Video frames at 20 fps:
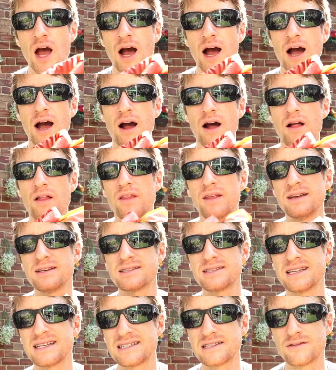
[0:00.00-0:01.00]

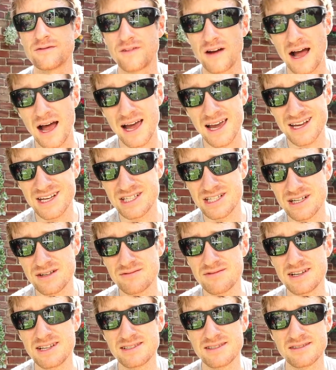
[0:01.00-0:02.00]
This isn't for
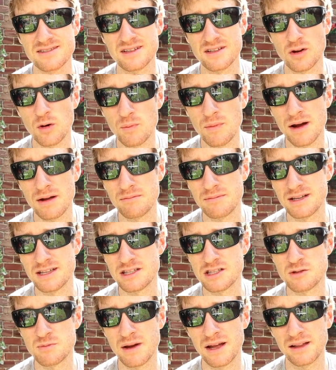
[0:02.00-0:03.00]
hygiene reasons. I don't mind being
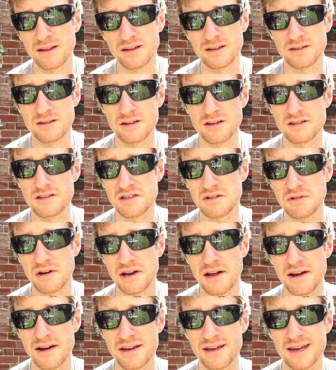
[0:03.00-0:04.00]
smelly and dirty
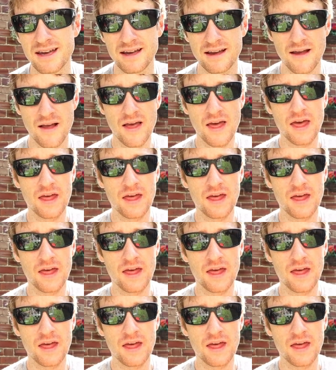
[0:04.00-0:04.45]
when hiking.